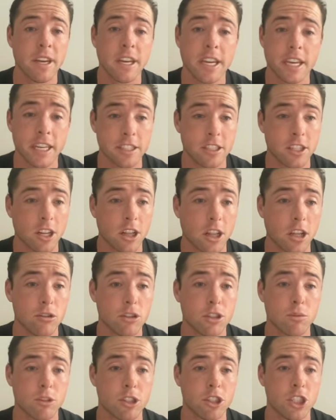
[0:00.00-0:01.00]
He's
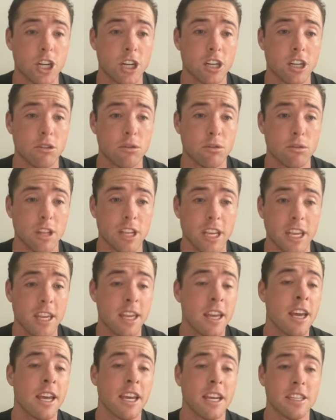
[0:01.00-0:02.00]
close with Jung-Hoo Lee.
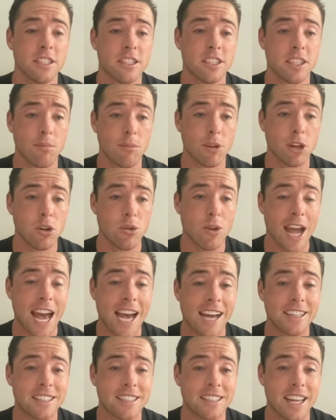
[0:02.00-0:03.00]
He's someone who
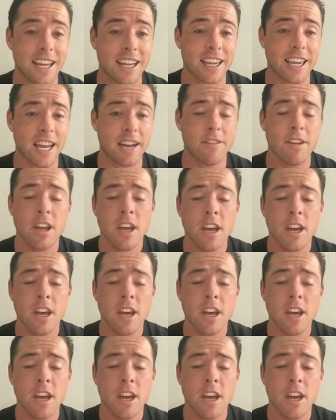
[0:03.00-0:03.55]
has that kind of,